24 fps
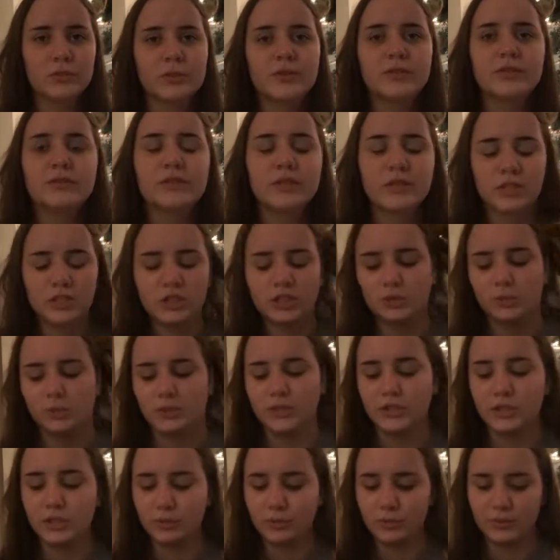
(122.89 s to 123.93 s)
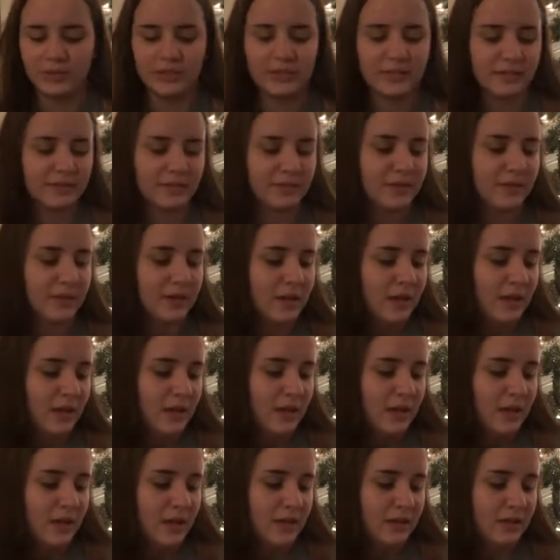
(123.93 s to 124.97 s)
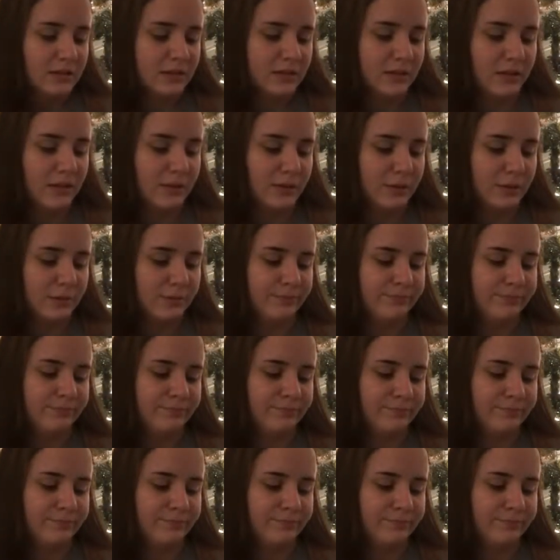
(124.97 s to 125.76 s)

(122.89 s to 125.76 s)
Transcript: one because she wanted to read it. So,